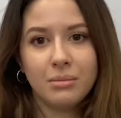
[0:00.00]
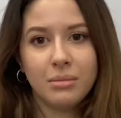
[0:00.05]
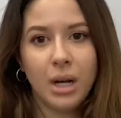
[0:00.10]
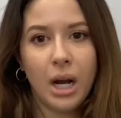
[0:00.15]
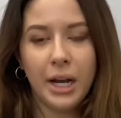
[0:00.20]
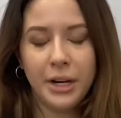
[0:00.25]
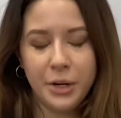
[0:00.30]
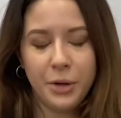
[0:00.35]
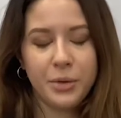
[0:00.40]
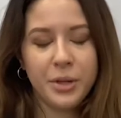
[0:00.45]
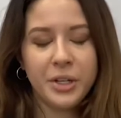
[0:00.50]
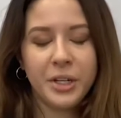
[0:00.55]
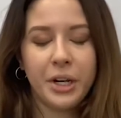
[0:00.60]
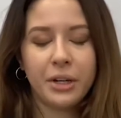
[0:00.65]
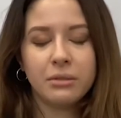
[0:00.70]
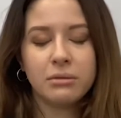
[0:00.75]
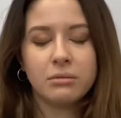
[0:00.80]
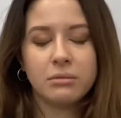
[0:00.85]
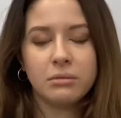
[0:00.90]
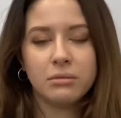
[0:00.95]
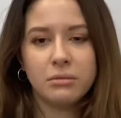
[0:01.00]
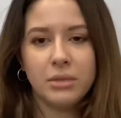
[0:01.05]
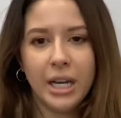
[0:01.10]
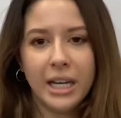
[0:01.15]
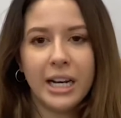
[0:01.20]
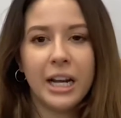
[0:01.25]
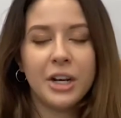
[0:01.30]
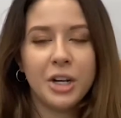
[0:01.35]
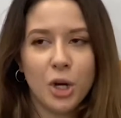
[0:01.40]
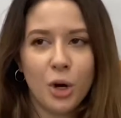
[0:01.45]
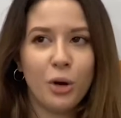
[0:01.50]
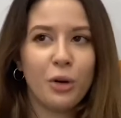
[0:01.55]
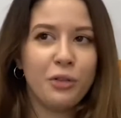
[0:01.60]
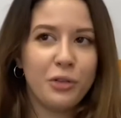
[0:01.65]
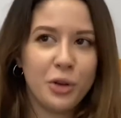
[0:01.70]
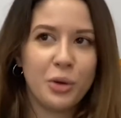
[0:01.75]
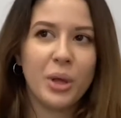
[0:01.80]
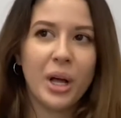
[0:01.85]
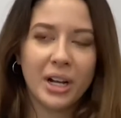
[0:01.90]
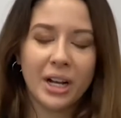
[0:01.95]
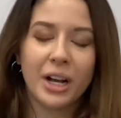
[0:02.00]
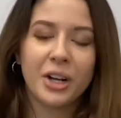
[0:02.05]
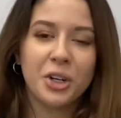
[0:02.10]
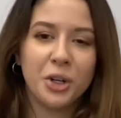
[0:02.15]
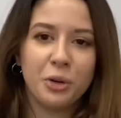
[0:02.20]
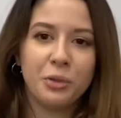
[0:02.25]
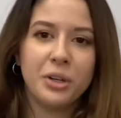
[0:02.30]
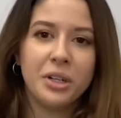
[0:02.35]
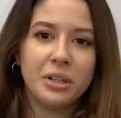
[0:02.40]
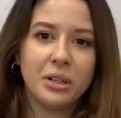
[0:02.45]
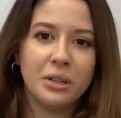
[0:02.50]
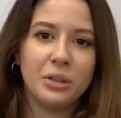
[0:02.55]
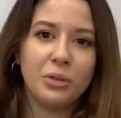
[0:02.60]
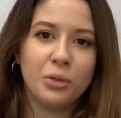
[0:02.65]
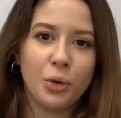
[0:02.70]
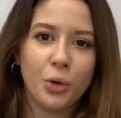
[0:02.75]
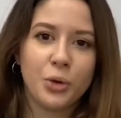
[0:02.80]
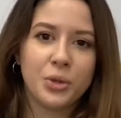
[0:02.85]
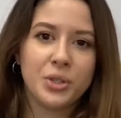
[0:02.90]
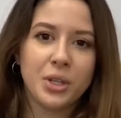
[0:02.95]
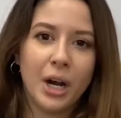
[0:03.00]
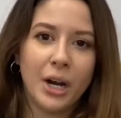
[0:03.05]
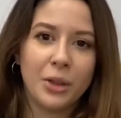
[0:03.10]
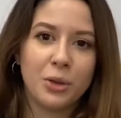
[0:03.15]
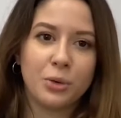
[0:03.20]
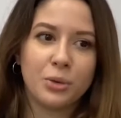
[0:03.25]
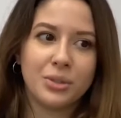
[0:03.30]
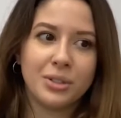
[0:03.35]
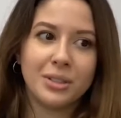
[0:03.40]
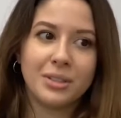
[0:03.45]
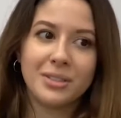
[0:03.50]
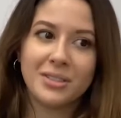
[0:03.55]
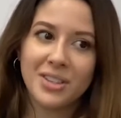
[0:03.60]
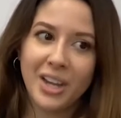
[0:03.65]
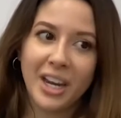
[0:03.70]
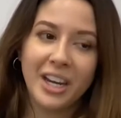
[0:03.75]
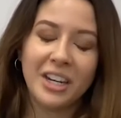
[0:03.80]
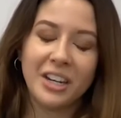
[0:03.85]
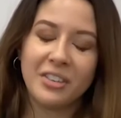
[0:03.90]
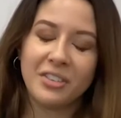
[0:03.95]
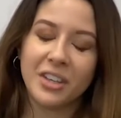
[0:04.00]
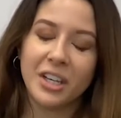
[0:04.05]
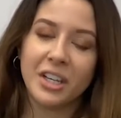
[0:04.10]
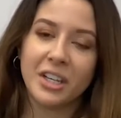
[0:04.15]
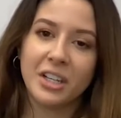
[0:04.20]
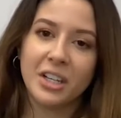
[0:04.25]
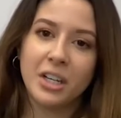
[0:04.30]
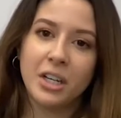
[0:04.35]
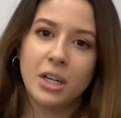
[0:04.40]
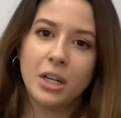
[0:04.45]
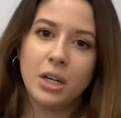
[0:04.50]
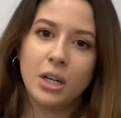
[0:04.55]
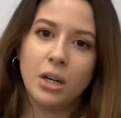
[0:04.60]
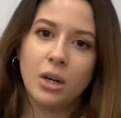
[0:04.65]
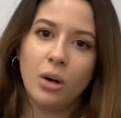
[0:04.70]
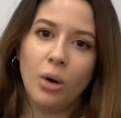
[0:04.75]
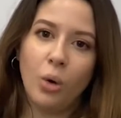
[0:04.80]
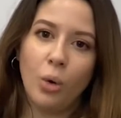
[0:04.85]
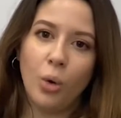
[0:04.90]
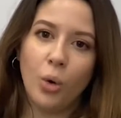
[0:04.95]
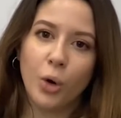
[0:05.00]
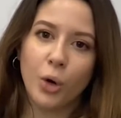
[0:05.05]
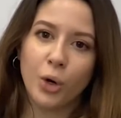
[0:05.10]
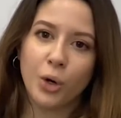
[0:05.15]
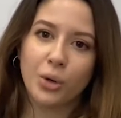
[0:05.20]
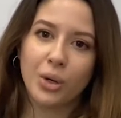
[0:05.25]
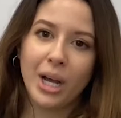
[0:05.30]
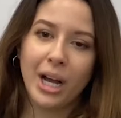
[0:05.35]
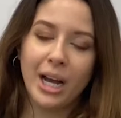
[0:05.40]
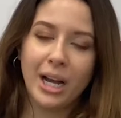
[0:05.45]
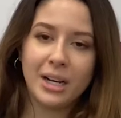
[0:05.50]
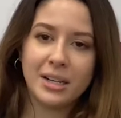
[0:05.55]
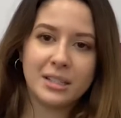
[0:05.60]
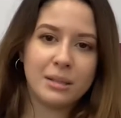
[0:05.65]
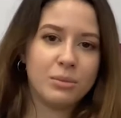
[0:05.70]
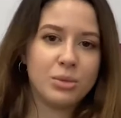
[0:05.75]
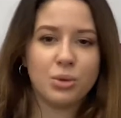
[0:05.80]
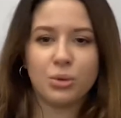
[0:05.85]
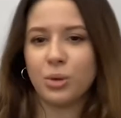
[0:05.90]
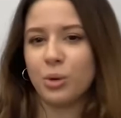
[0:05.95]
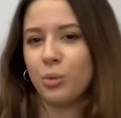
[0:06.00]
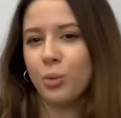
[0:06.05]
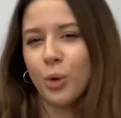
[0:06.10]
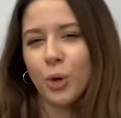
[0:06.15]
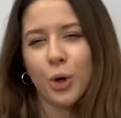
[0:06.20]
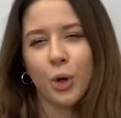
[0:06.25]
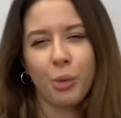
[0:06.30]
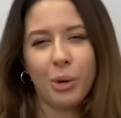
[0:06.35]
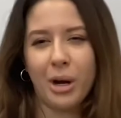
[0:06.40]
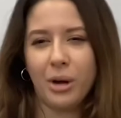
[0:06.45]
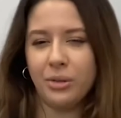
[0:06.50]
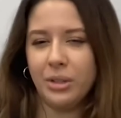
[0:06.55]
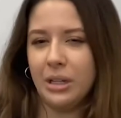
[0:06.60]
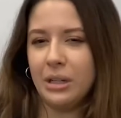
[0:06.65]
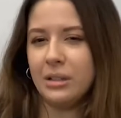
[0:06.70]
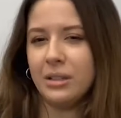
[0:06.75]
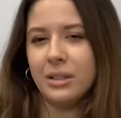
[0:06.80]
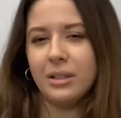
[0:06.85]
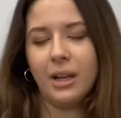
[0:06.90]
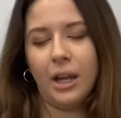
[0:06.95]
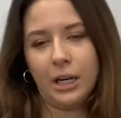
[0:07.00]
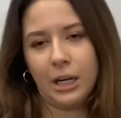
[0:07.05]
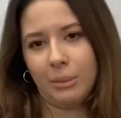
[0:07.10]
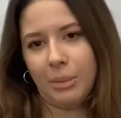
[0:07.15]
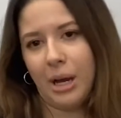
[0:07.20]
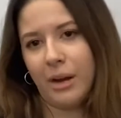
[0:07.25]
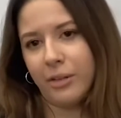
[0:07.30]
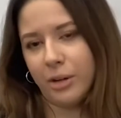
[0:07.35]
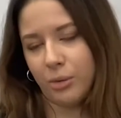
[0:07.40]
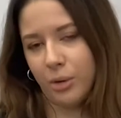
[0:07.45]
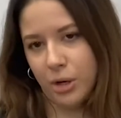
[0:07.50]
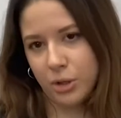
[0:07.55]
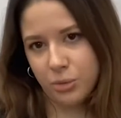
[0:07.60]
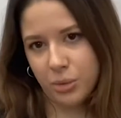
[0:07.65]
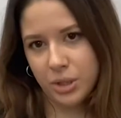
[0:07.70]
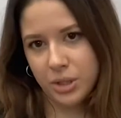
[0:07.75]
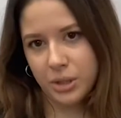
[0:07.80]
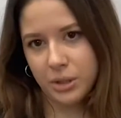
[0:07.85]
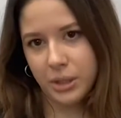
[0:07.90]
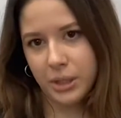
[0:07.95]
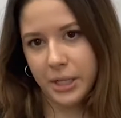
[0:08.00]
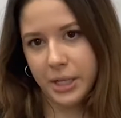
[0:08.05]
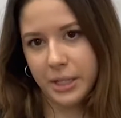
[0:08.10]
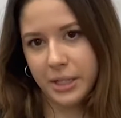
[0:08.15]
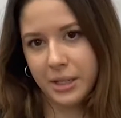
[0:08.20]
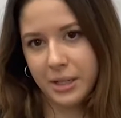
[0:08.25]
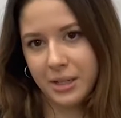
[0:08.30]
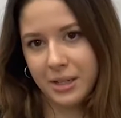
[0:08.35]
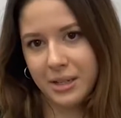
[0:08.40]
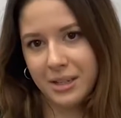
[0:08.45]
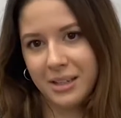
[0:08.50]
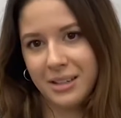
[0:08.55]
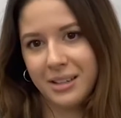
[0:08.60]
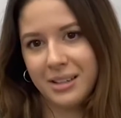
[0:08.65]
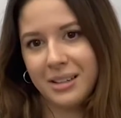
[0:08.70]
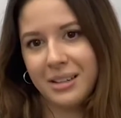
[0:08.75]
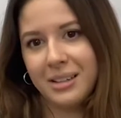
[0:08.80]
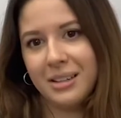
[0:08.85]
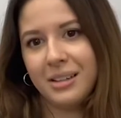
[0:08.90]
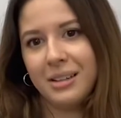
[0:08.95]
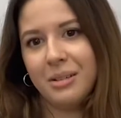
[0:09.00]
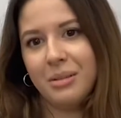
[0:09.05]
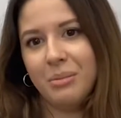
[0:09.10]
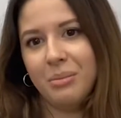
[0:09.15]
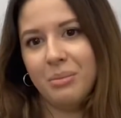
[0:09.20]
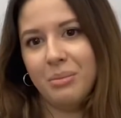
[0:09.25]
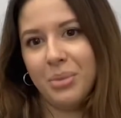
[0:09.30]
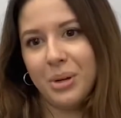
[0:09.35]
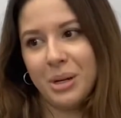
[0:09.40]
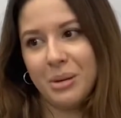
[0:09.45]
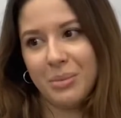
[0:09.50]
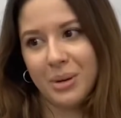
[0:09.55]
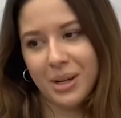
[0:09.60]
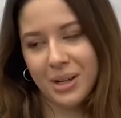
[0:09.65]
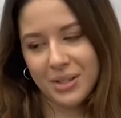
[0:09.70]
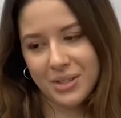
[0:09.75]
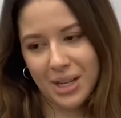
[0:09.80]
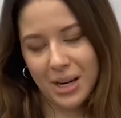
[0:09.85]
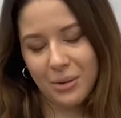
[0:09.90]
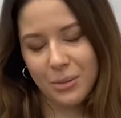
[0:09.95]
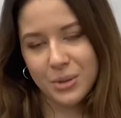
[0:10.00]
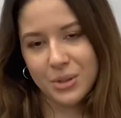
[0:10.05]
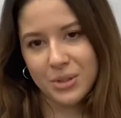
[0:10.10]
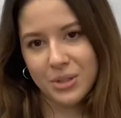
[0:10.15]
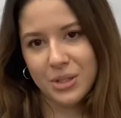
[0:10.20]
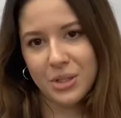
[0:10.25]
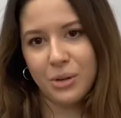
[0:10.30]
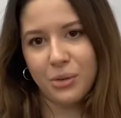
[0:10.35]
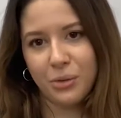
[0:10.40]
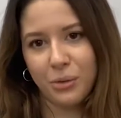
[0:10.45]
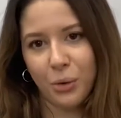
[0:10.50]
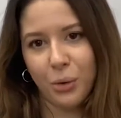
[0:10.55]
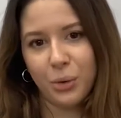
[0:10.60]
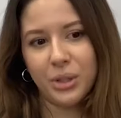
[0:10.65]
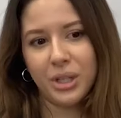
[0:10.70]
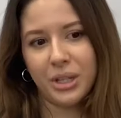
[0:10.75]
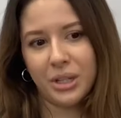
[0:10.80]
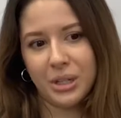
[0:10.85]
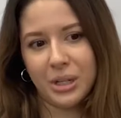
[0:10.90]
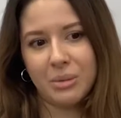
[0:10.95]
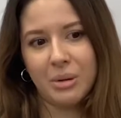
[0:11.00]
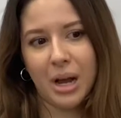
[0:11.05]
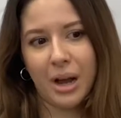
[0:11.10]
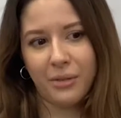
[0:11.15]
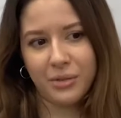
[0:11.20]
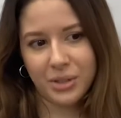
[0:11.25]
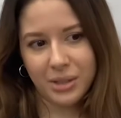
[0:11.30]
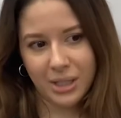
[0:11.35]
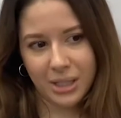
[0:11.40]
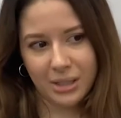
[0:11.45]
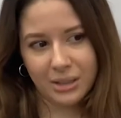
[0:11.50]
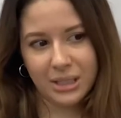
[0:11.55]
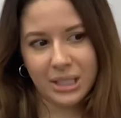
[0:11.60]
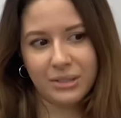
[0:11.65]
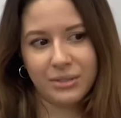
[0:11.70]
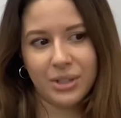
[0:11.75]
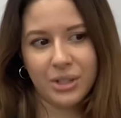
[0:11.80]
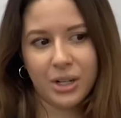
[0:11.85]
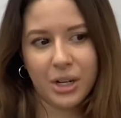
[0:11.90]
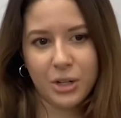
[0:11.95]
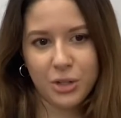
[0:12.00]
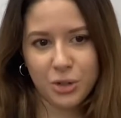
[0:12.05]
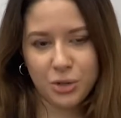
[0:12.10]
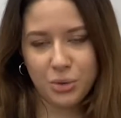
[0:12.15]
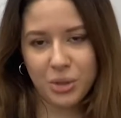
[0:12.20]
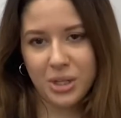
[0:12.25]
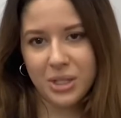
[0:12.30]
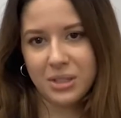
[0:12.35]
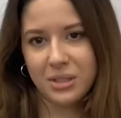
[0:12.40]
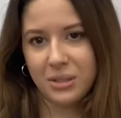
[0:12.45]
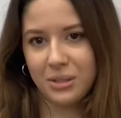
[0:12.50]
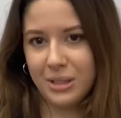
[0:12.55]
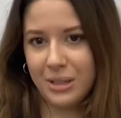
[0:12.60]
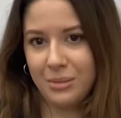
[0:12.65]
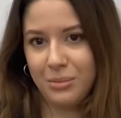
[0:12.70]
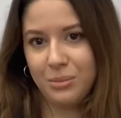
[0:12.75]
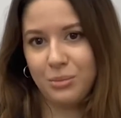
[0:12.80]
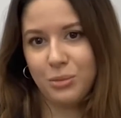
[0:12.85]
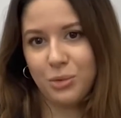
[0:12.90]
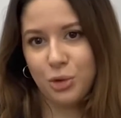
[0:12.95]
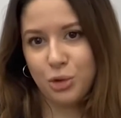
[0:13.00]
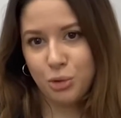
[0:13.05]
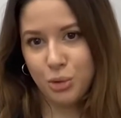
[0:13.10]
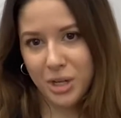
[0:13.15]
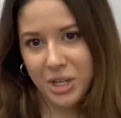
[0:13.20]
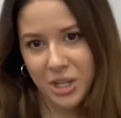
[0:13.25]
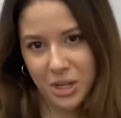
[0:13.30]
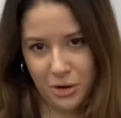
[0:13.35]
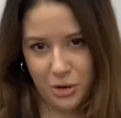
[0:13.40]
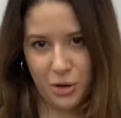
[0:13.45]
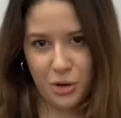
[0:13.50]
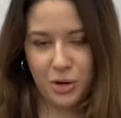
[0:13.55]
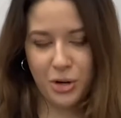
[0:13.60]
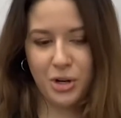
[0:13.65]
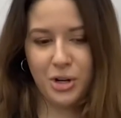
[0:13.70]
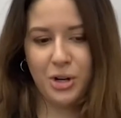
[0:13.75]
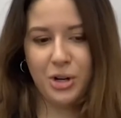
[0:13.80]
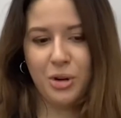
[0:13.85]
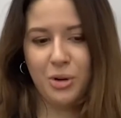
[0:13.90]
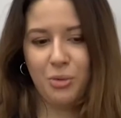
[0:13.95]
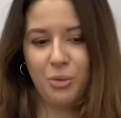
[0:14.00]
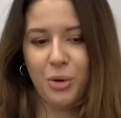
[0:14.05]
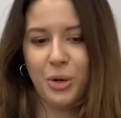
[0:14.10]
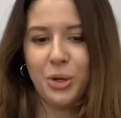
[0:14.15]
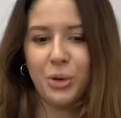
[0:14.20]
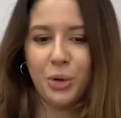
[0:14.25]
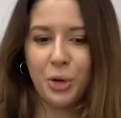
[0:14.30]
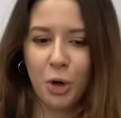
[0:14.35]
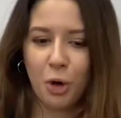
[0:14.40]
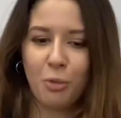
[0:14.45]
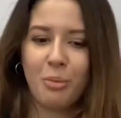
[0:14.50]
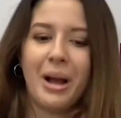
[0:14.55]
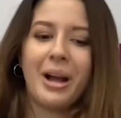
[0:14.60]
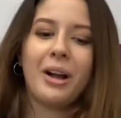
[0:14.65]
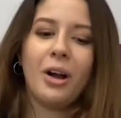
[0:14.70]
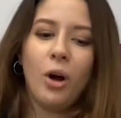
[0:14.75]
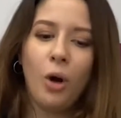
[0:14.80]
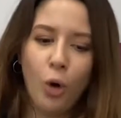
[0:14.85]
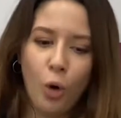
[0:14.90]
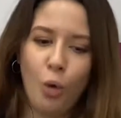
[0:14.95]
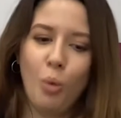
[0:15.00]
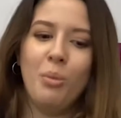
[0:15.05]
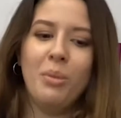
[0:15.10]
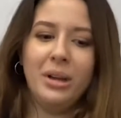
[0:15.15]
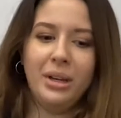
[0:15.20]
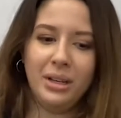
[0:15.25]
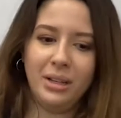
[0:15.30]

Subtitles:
I know they did. And I know a few that got COVID and of course either didn't say anything or had some sort of workaround and didn't end up having graduation delayed. But because I was, fully going to have to leave the country, it's a lot trickier when you go back home,